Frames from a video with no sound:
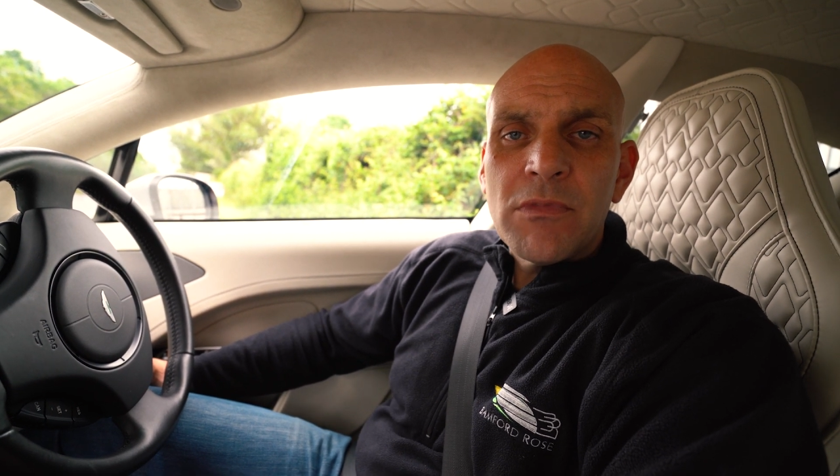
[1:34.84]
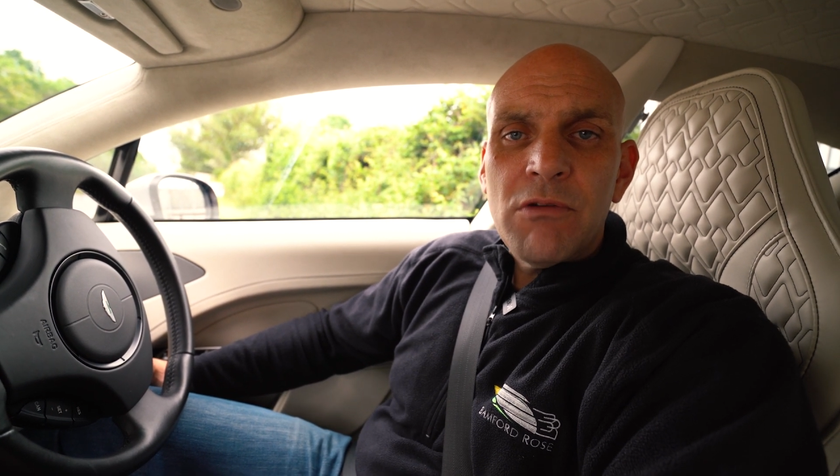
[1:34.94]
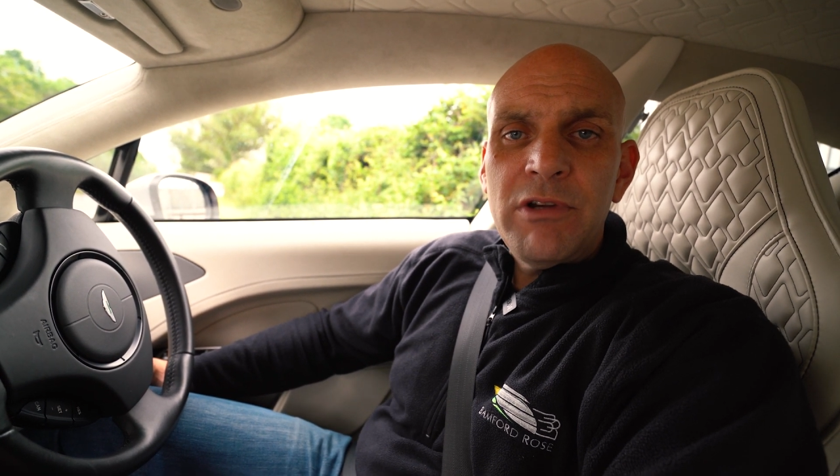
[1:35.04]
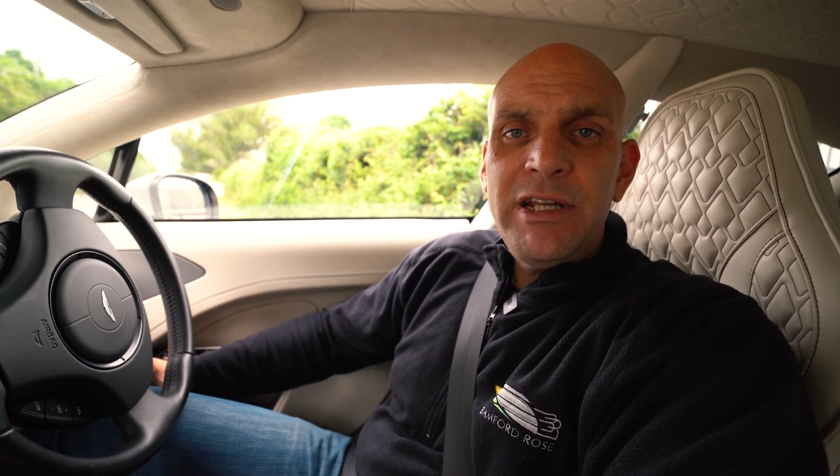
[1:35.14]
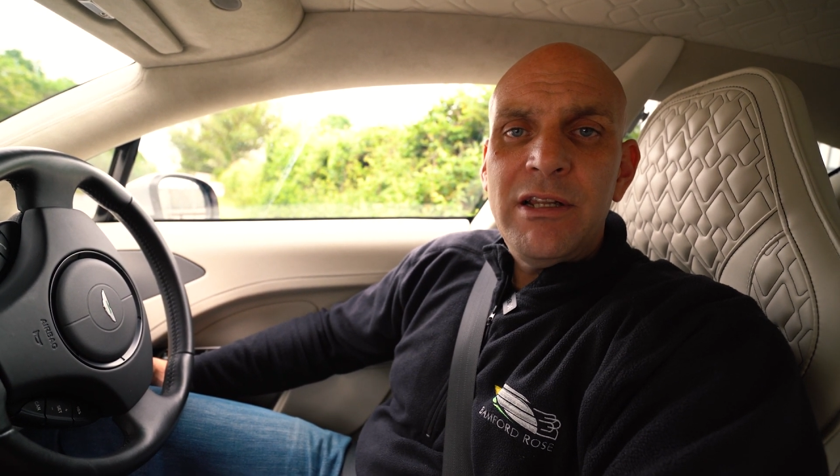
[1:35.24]
I
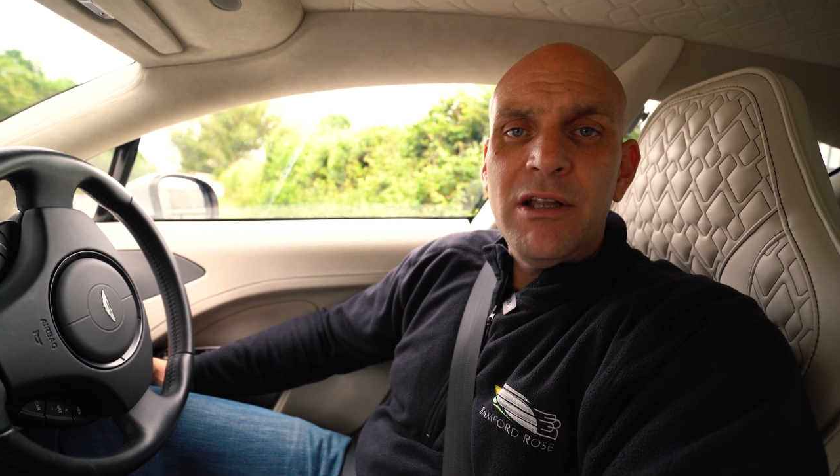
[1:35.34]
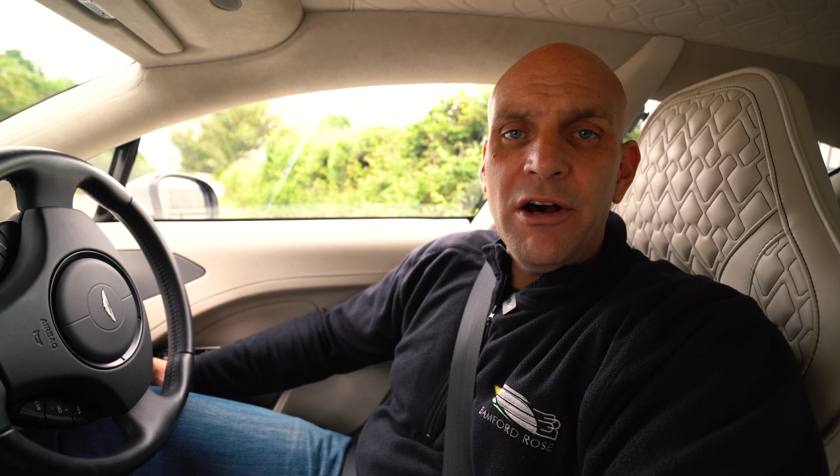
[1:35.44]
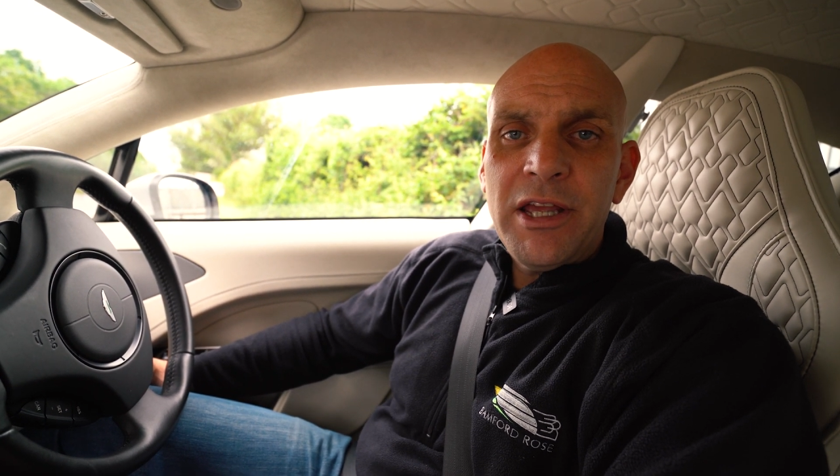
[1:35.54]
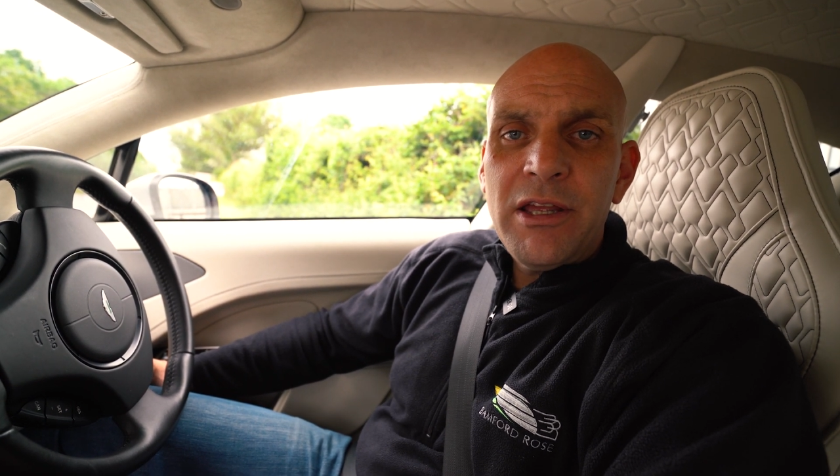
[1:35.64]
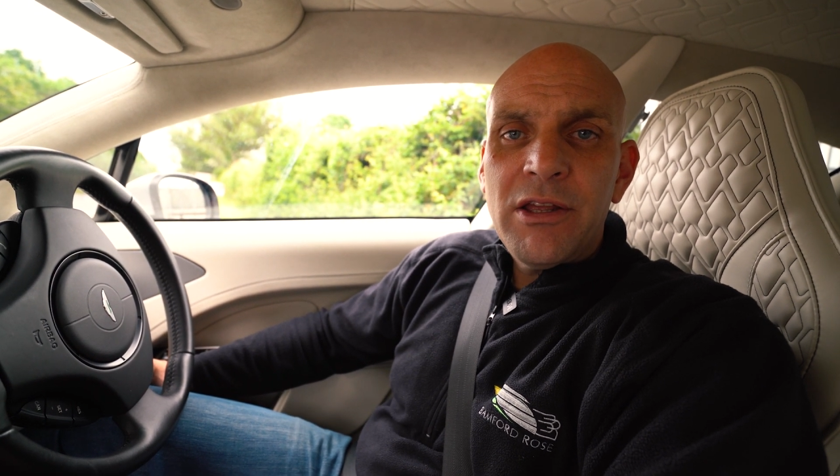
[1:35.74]
really
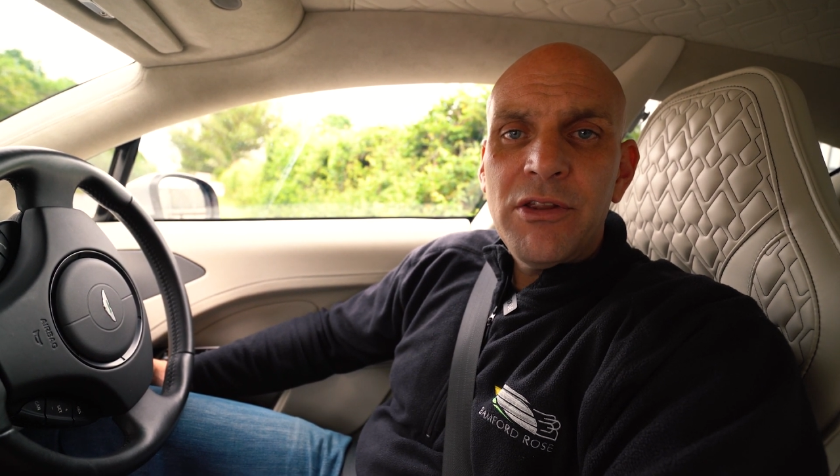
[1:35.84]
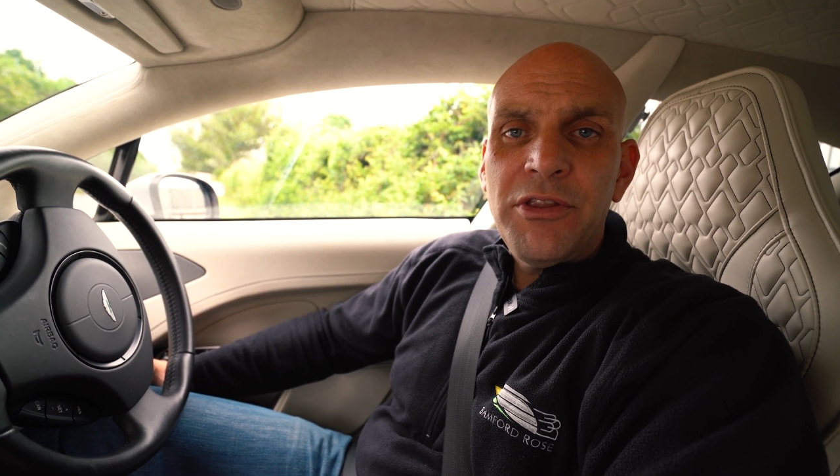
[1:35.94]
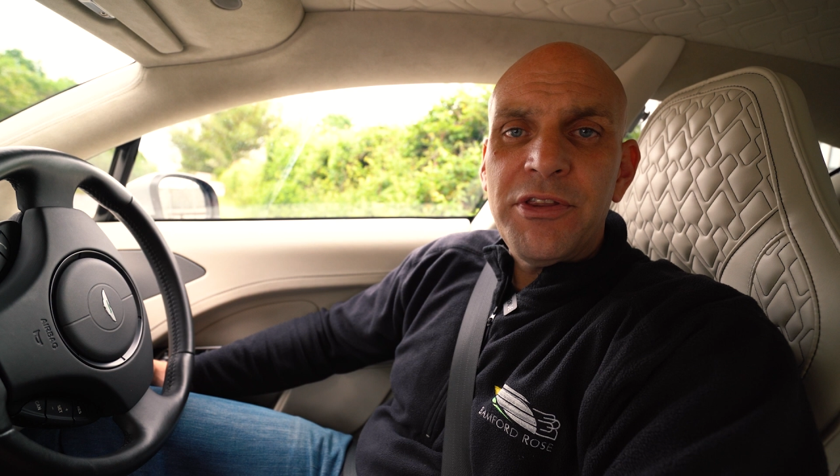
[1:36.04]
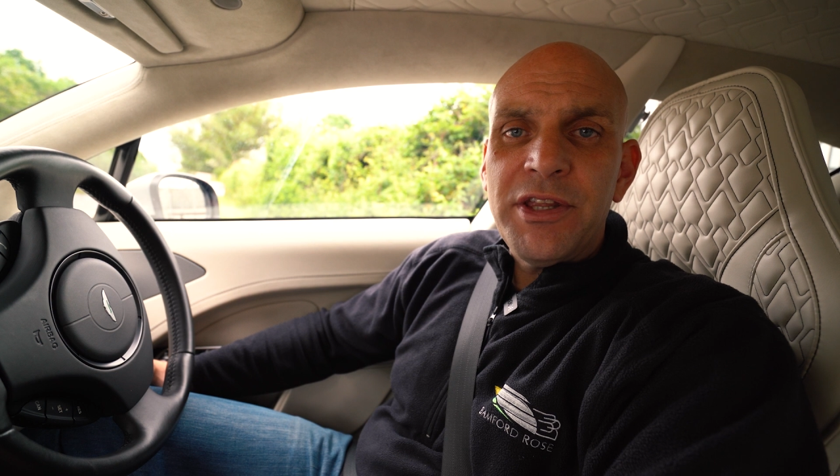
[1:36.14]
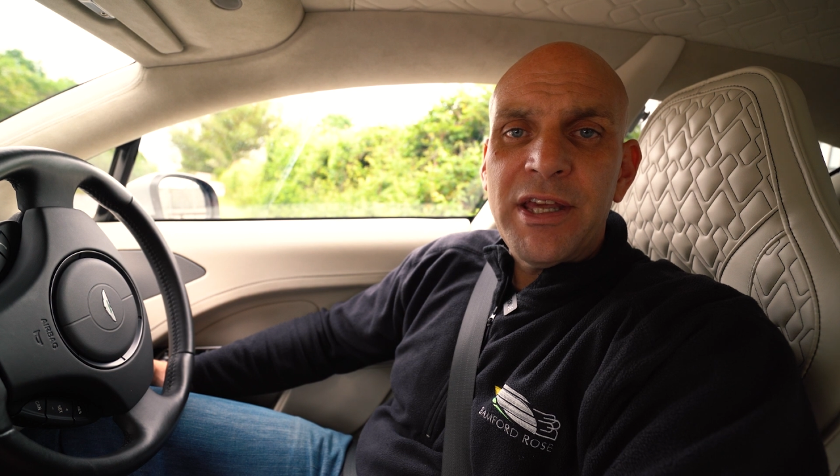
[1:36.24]
like
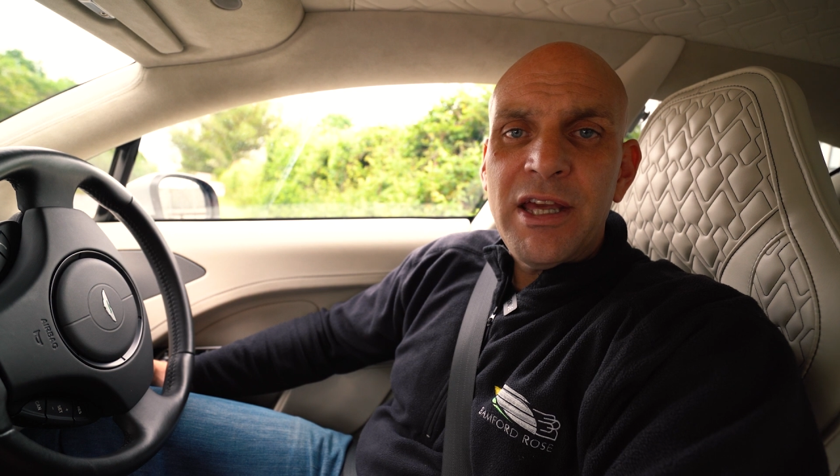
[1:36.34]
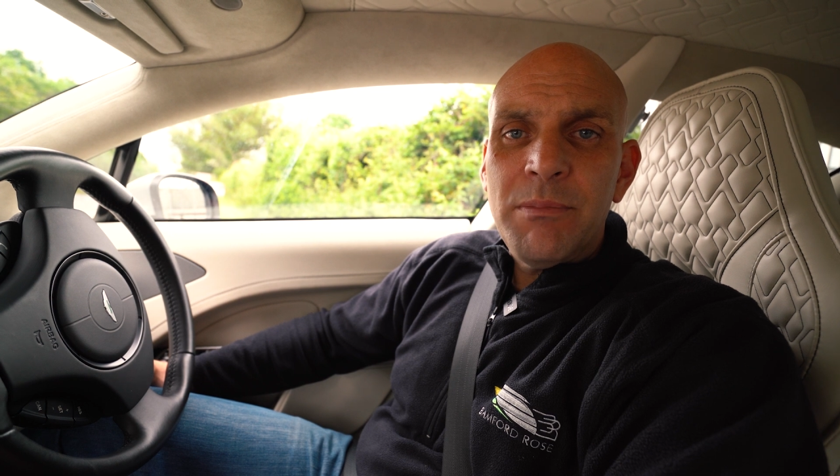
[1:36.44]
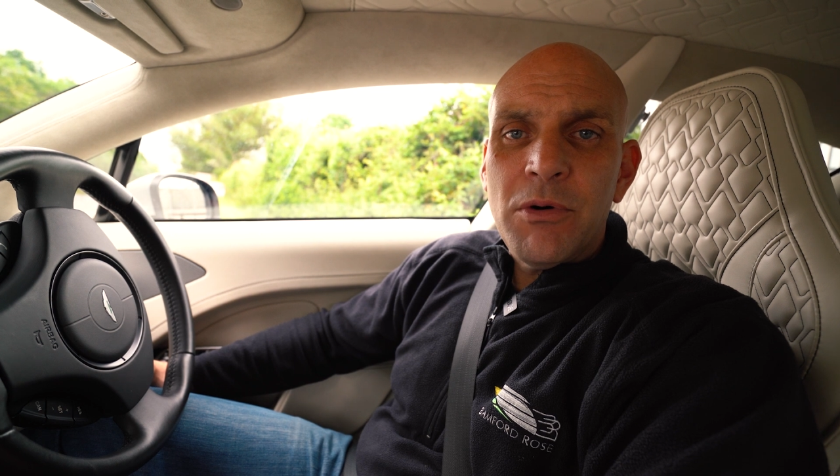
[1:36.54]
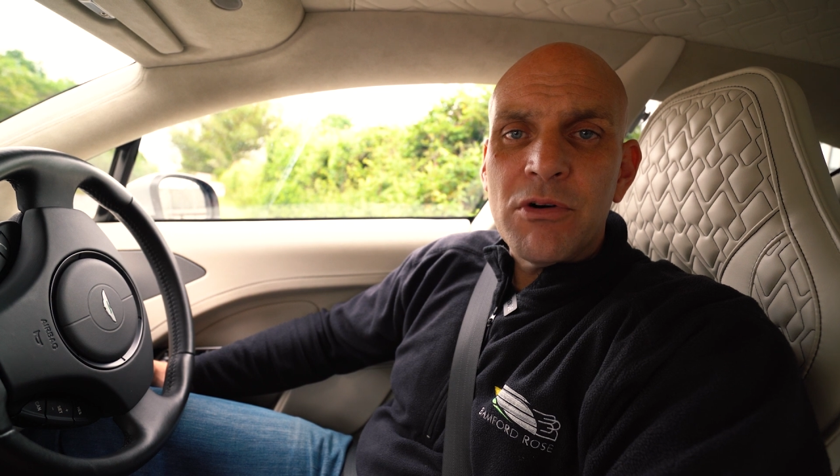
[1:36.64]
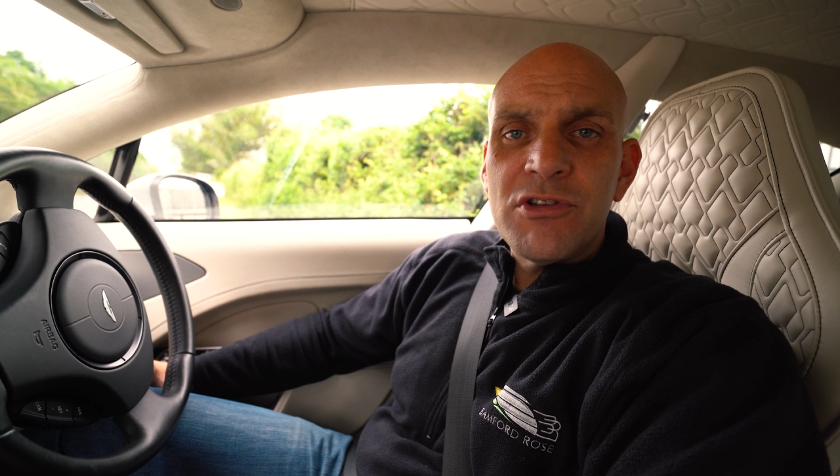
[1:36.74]
that the
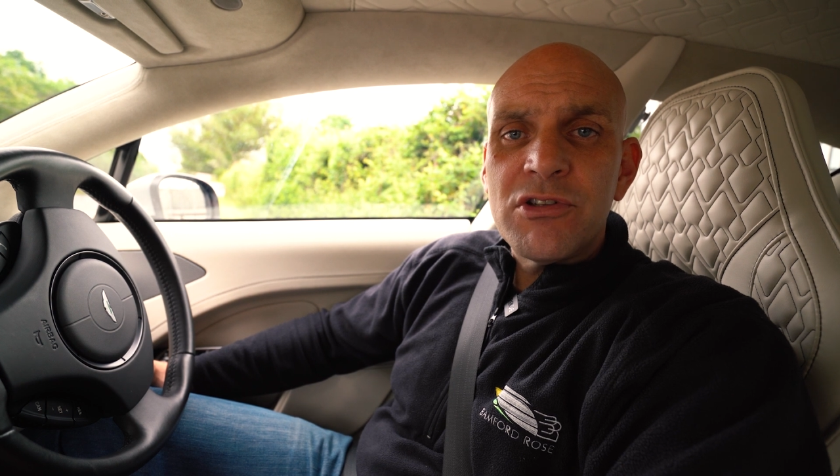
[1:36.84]
gearbox